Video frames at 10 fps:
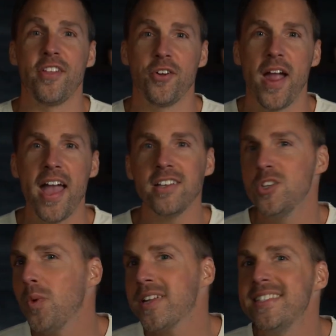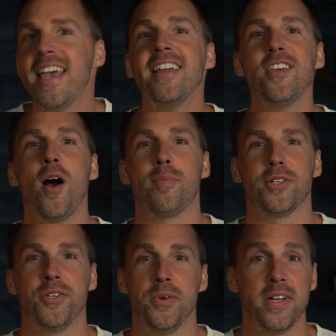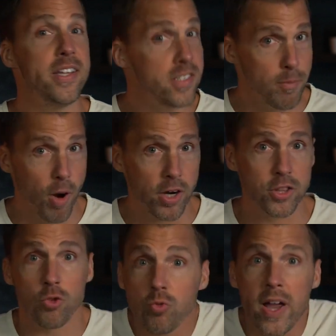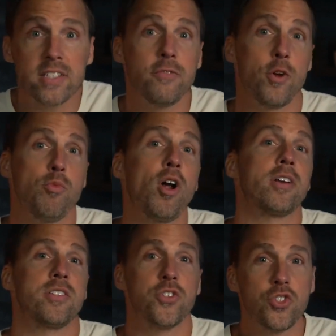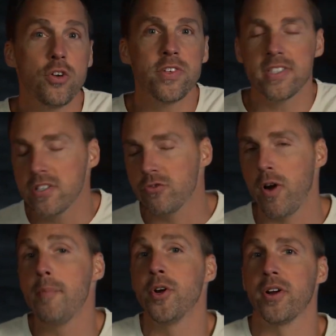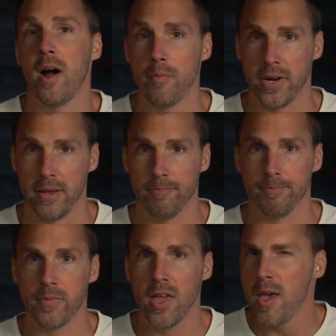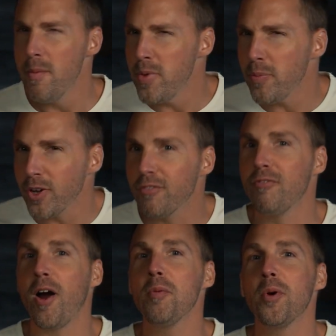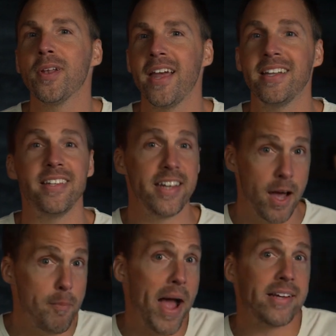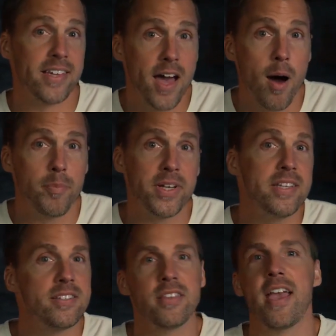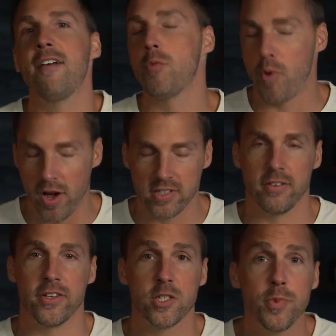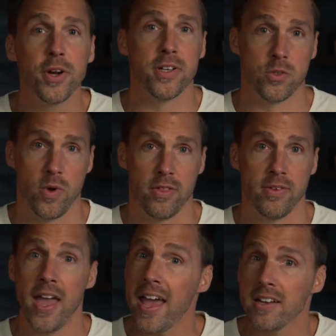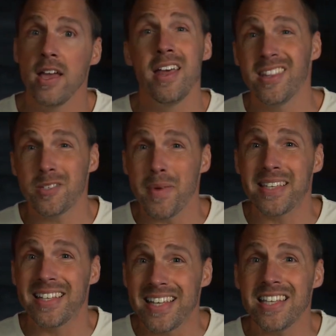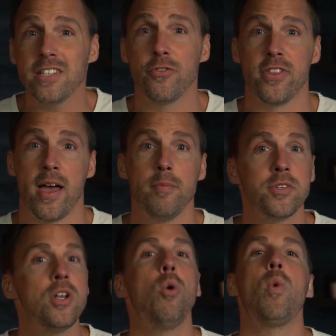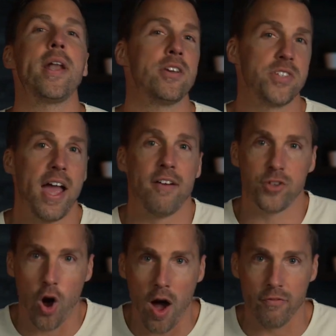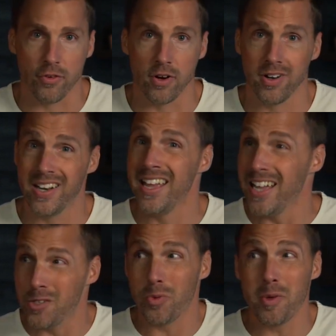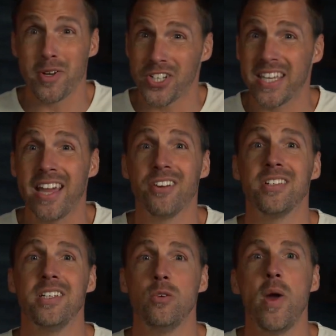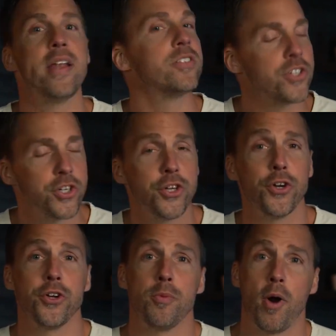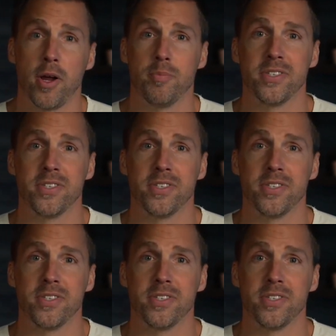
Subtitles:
other hand, you want to take the opportunity to market the rest of your products and services from your company. People are far more likely to come back to companies that they have a positive experience with, and this makes it easy for them to know what else you have to offer, and it's pretty much a guaranteed way to secure your market